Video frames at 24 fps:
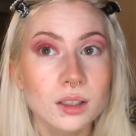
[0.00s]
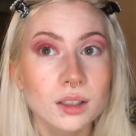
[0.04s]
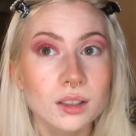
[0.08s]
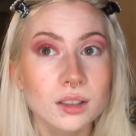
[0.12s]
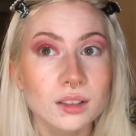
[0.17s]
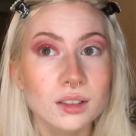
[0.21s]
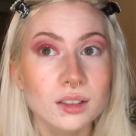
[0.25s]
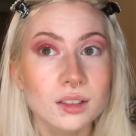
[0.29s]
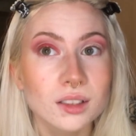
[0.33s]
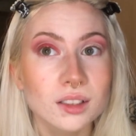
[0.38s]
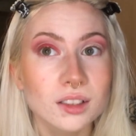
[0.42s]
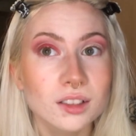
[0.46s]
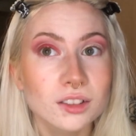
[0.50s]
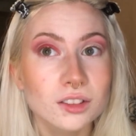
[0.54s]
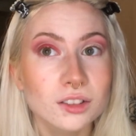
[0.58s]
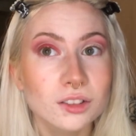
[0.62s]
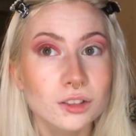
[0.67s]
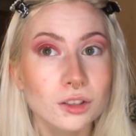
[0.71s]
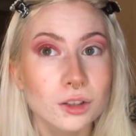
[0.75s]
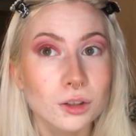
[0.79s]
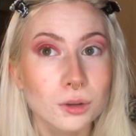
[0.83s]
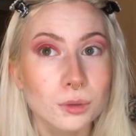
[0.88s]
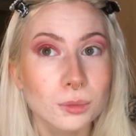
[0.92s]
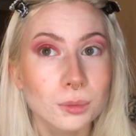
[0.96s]
Isn't this
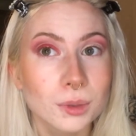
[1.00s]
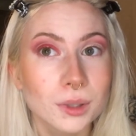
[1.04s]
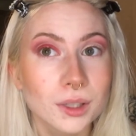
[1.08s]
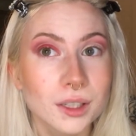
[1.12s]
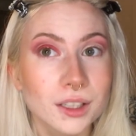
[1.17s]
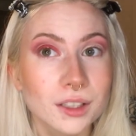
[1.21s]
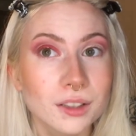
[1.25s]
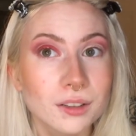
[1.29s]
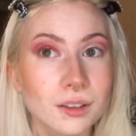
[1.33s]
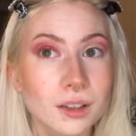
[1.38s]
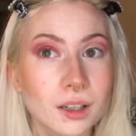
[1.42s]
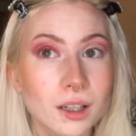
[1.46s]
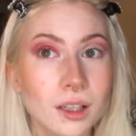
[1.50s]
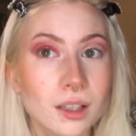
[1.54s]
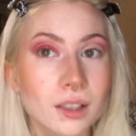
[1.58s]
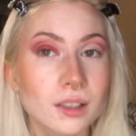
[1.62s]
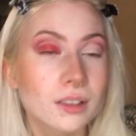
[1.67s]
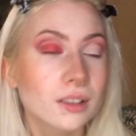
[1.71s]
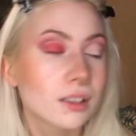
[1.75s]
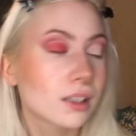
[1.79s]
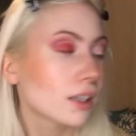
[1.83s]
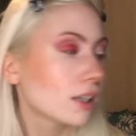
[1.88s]
so pretty, you guys?